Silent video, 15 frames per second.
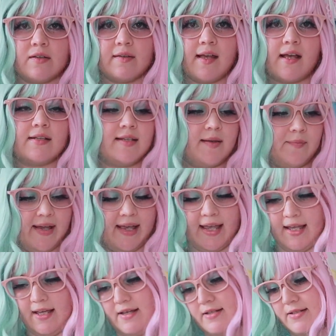held it by
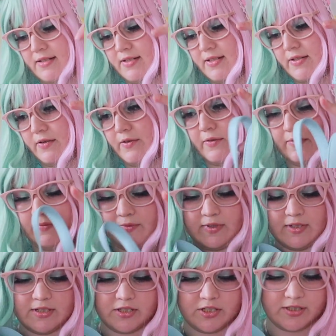hand, so
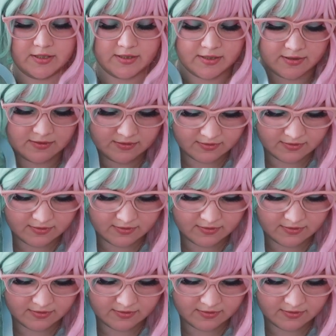these just